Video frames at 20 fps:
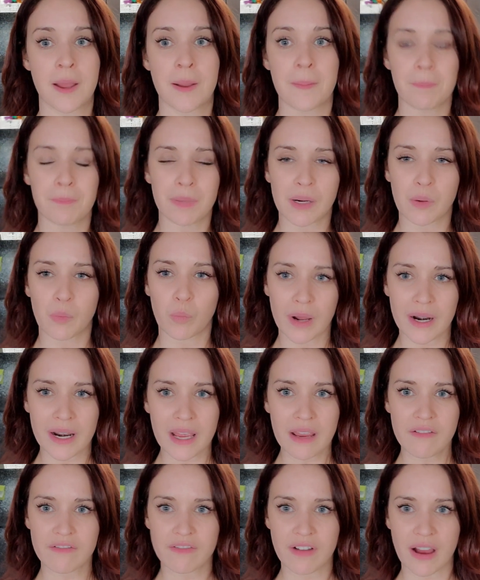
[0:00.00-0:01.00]
But what I
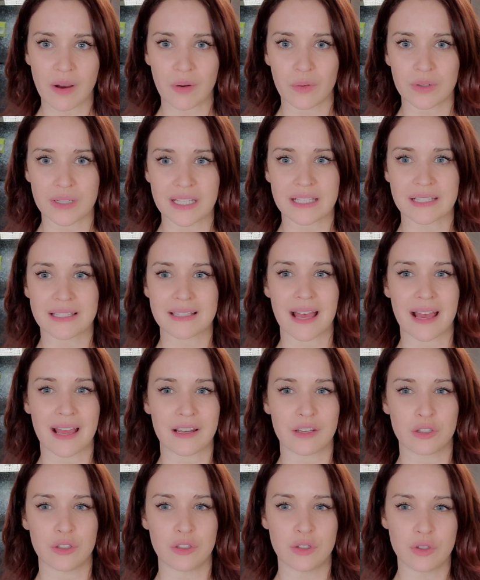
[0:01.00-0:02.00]
found is that
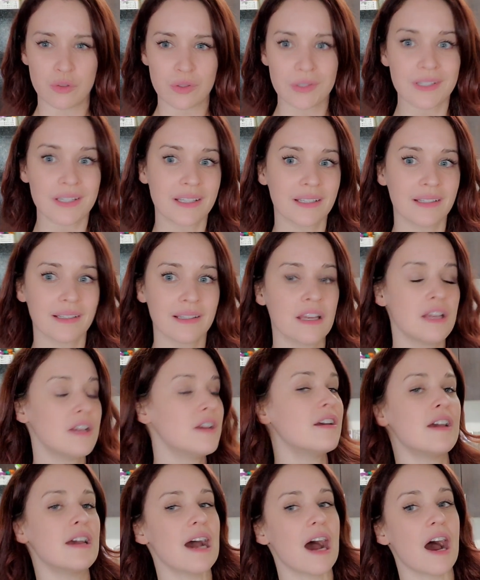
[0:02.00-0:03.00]
using
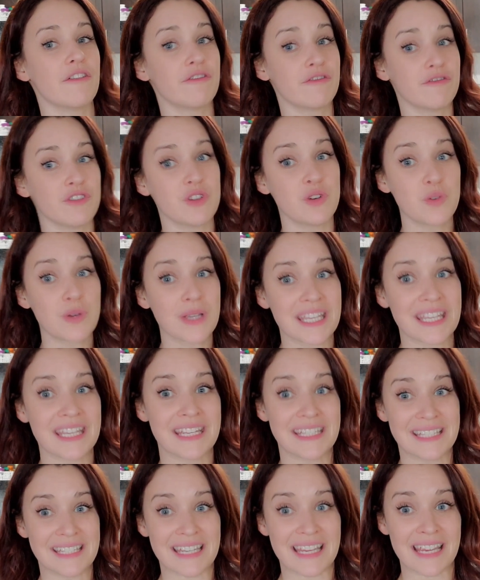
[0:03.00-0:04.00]
a few key
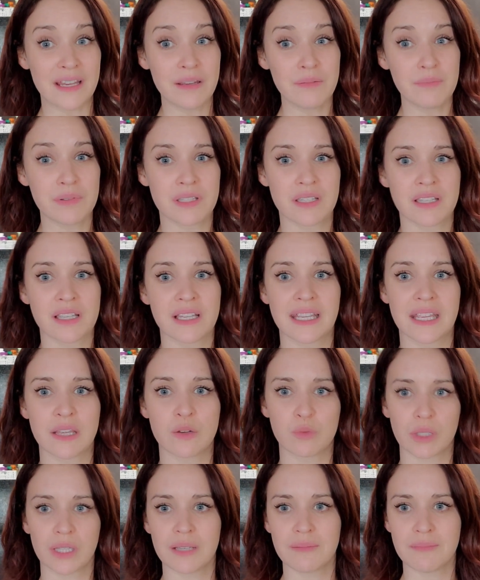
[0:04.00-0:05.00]
tips can
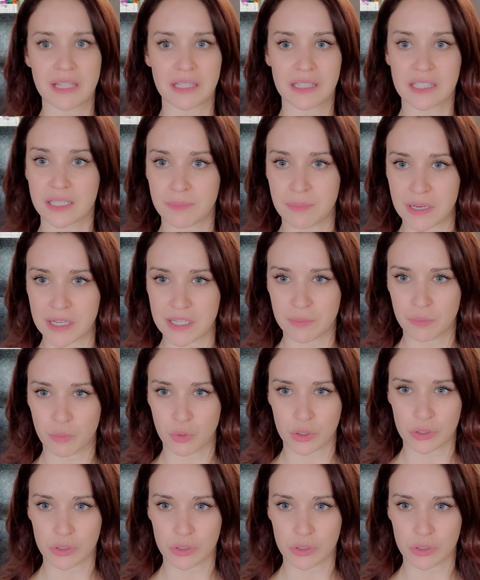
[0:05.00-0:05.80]
really make the space more